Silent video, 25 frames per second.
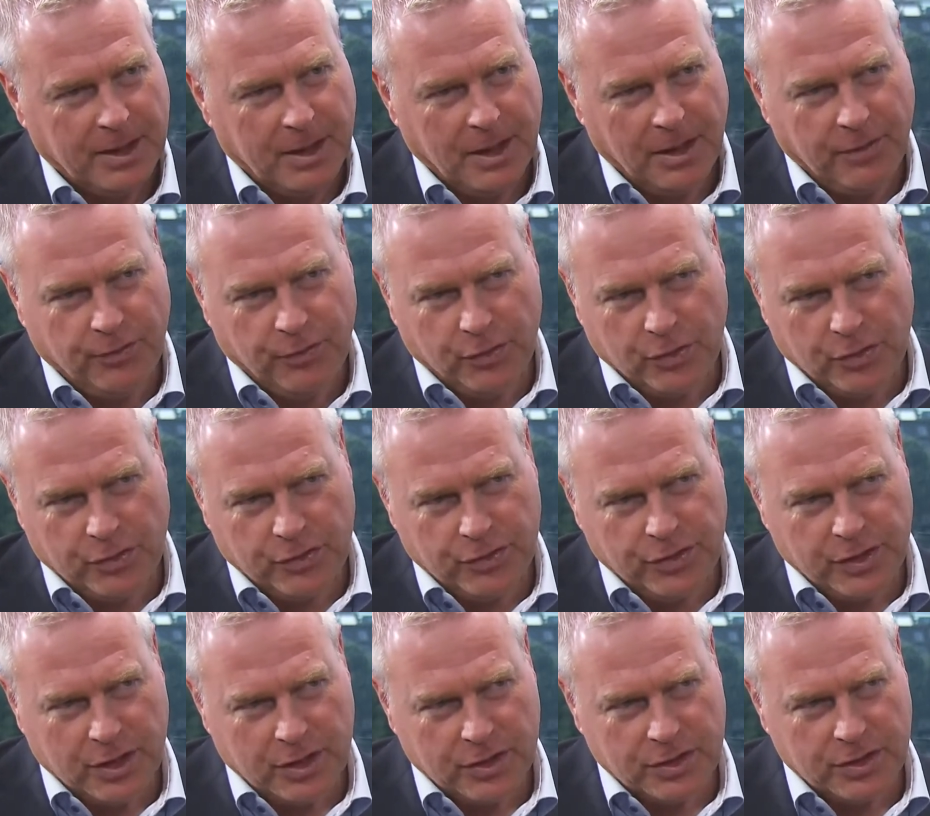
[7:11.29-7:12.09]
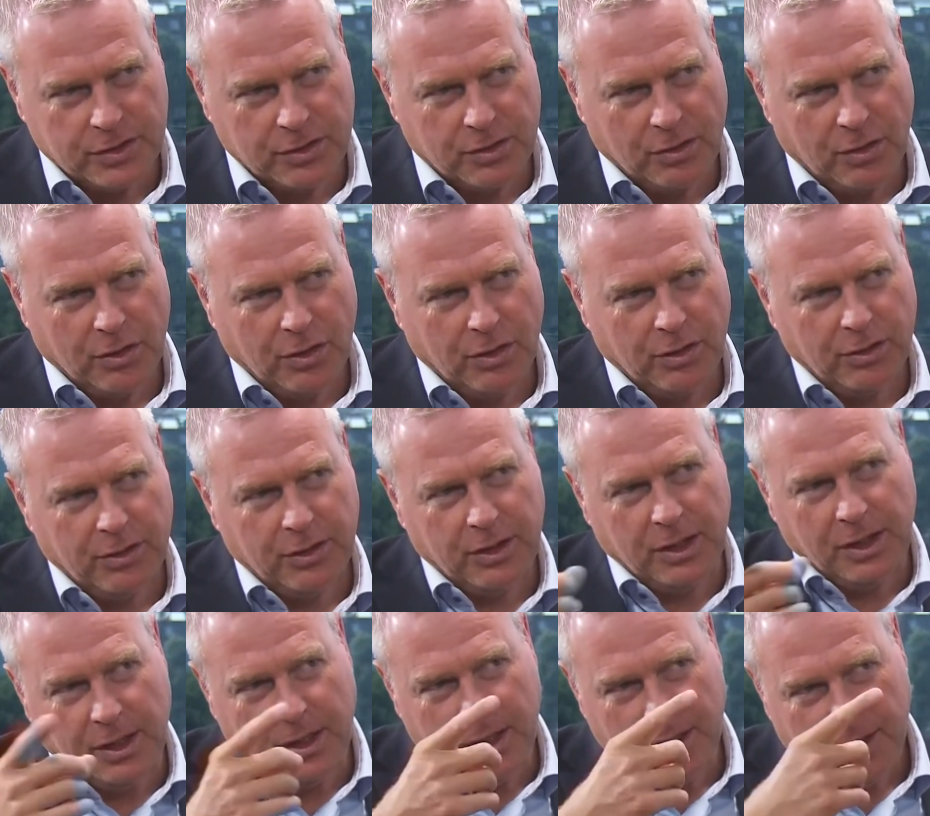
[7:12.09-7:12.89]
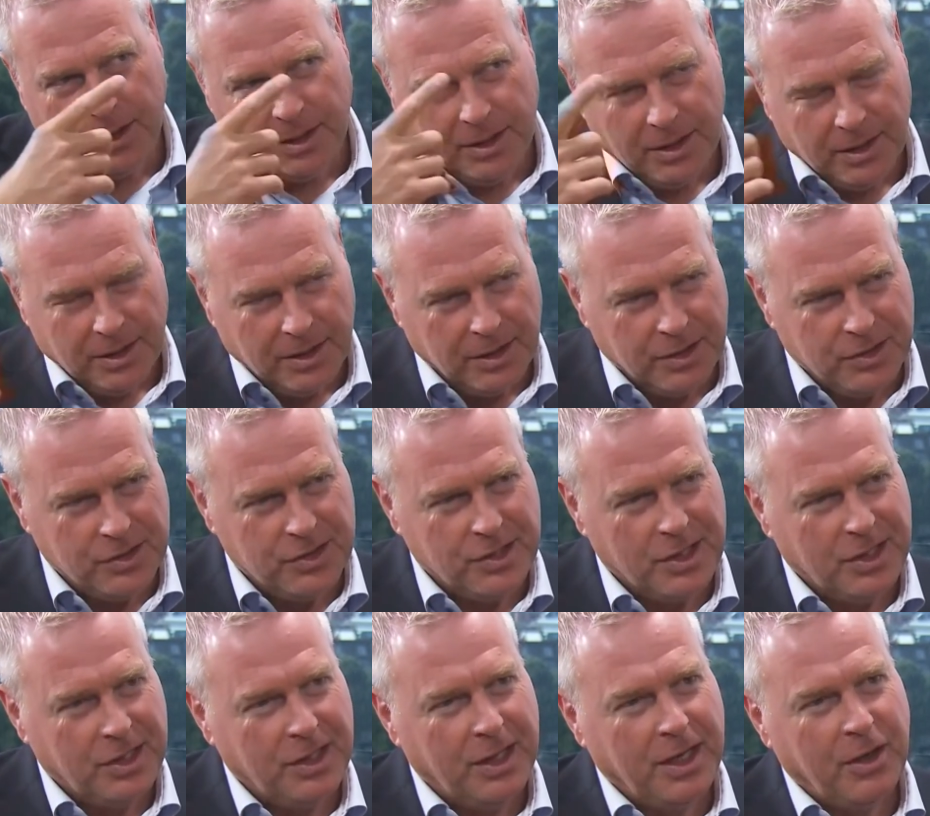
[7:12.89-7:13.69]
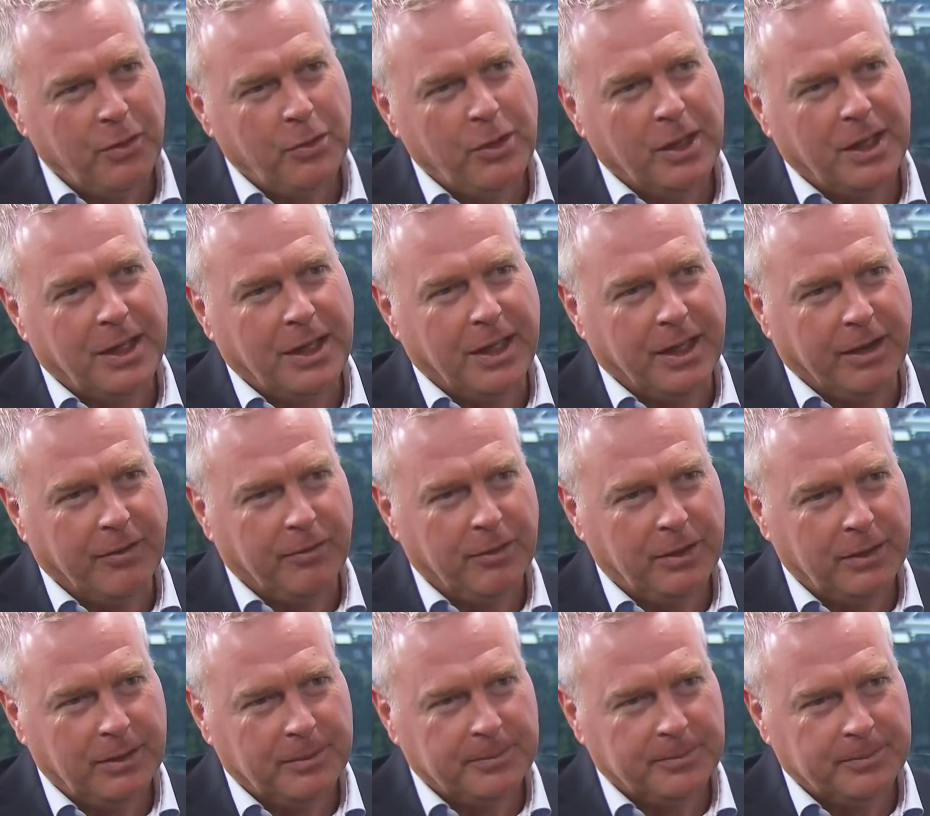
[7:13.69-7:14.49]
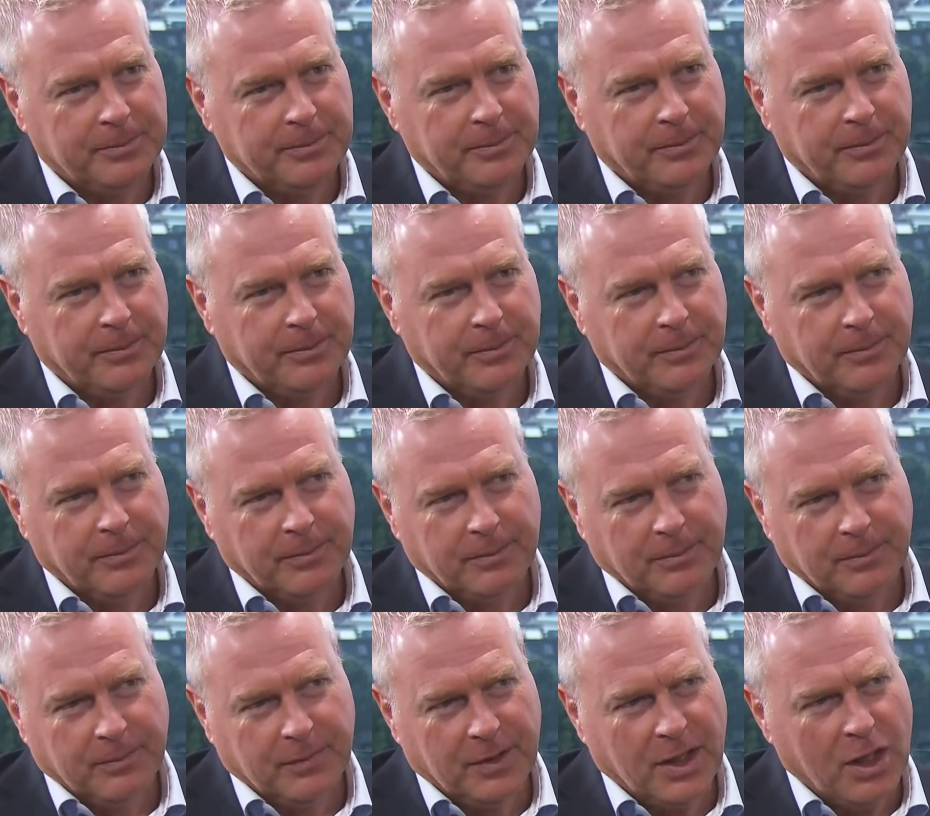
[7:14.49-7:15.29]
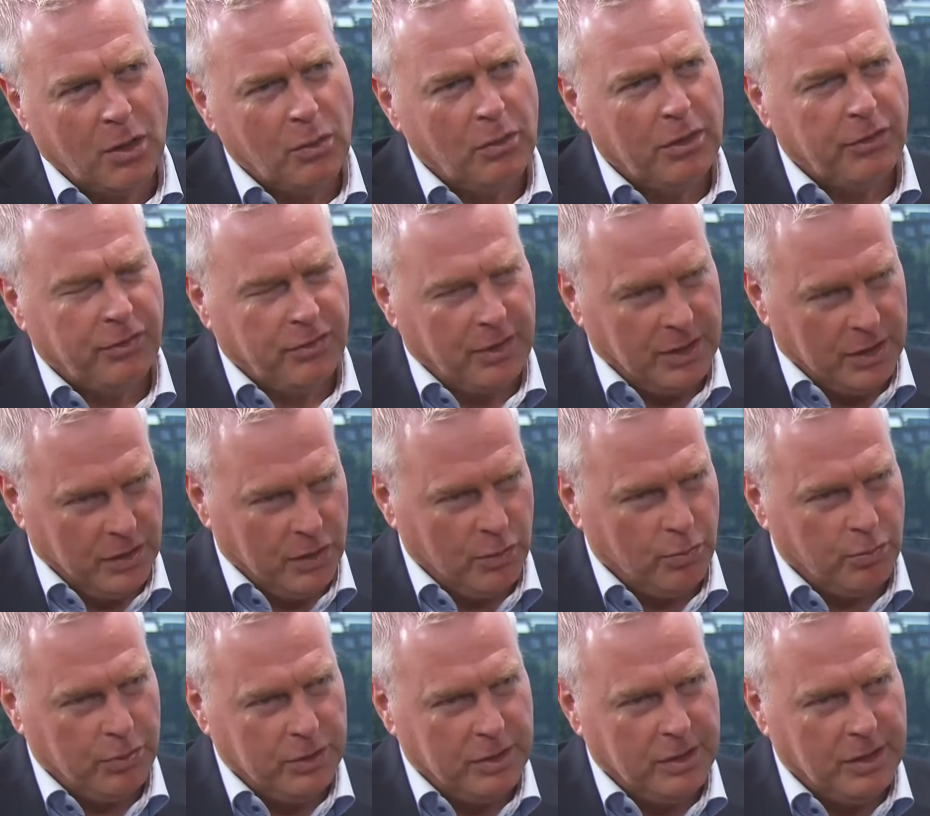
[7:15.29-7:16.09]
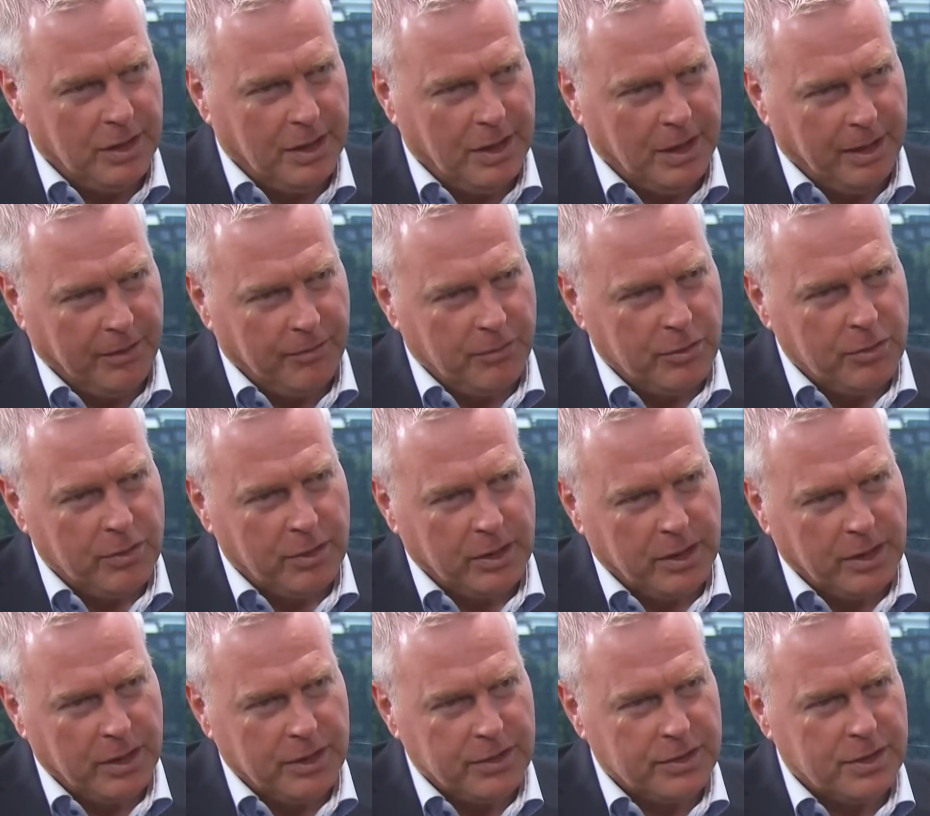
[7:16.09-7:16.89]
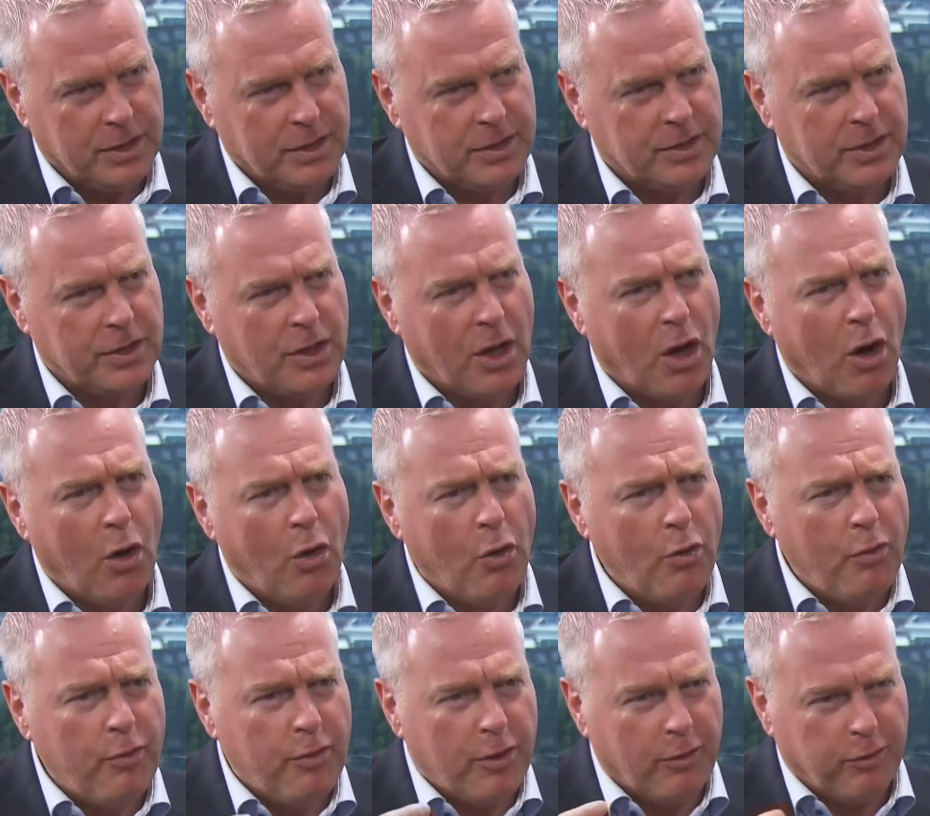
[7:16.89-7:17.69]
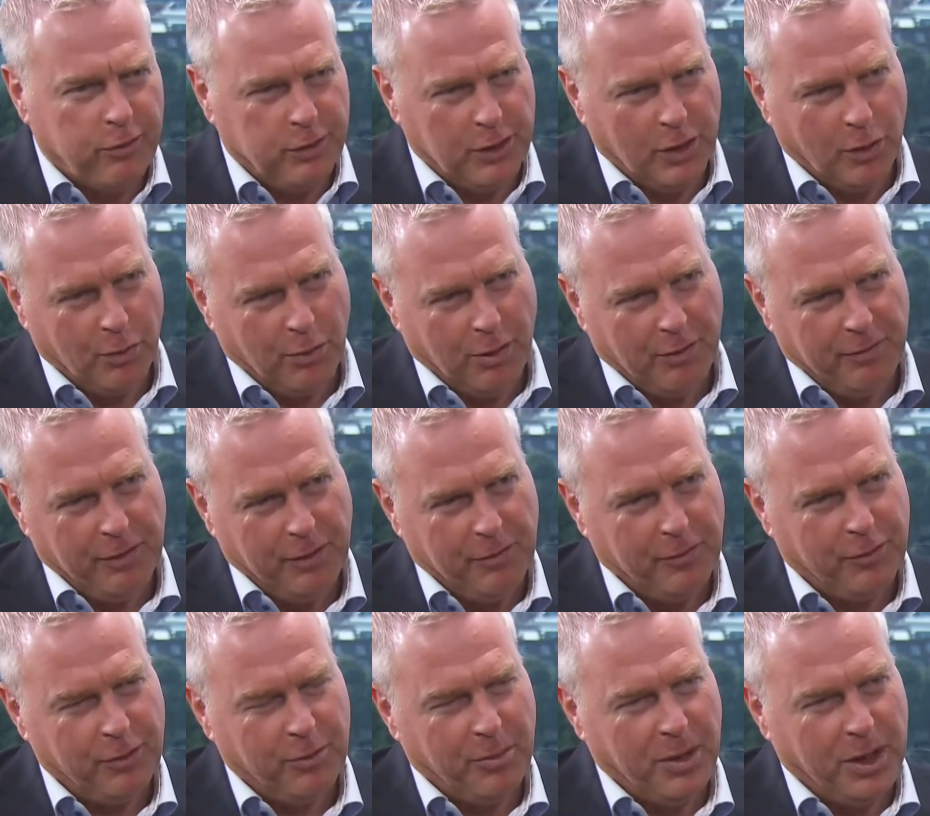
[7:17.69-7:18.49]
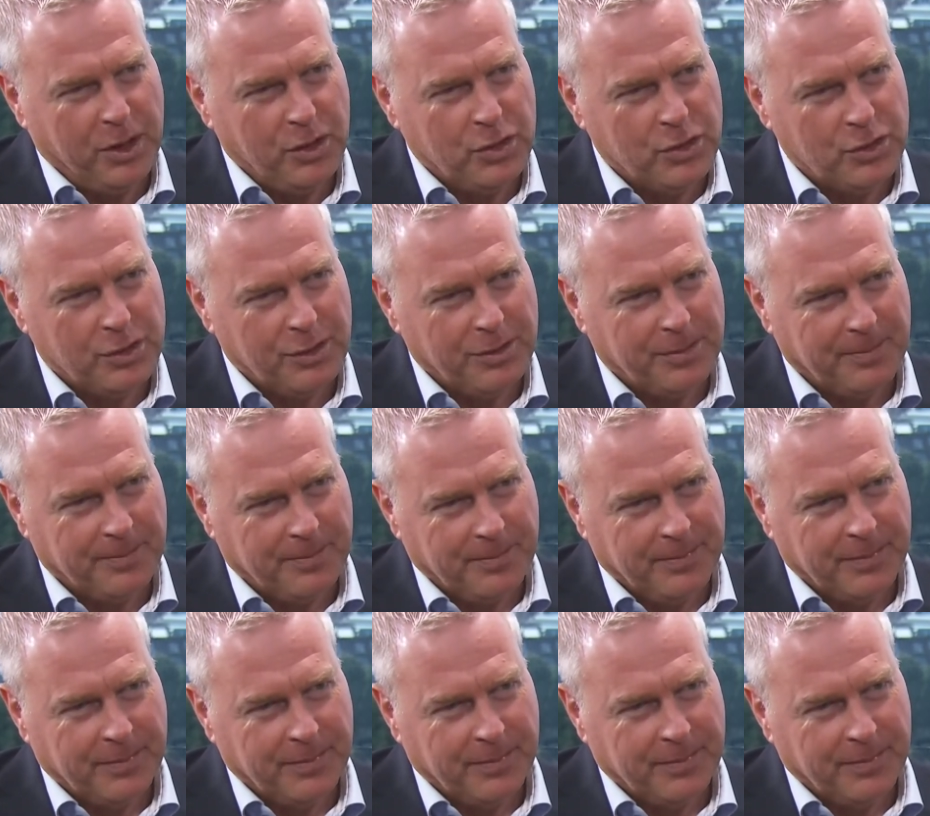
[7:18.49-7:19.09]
If you're just on the generic level, the only thing you would deliver is an overflow of information,